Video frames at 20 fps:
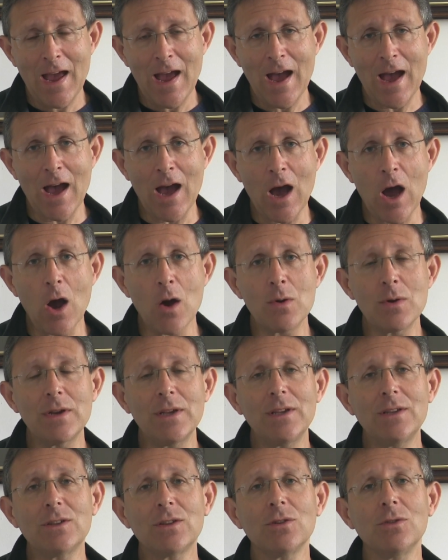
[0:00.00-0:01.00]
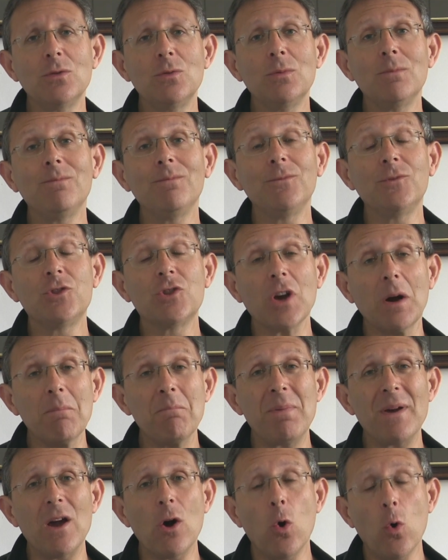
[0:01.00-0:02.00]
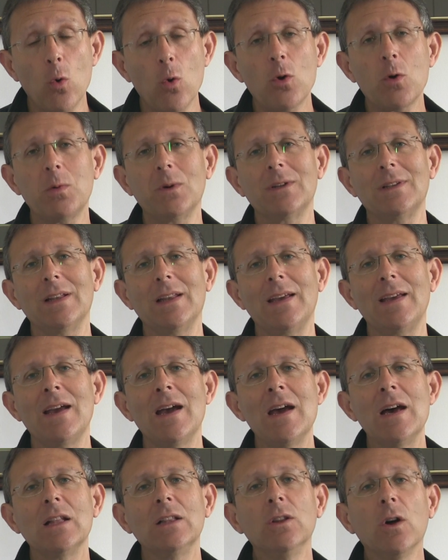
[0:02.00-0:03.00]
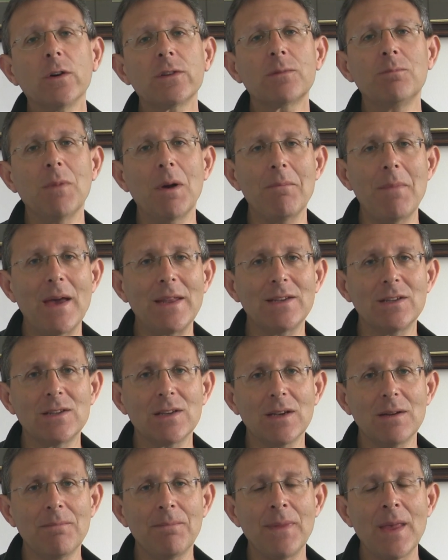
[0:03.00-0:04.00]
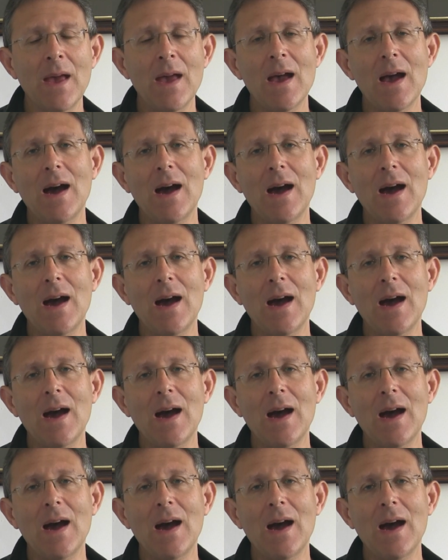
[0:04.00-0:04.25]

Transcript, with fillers: uh, only to jump it awkwardly, lost momentum,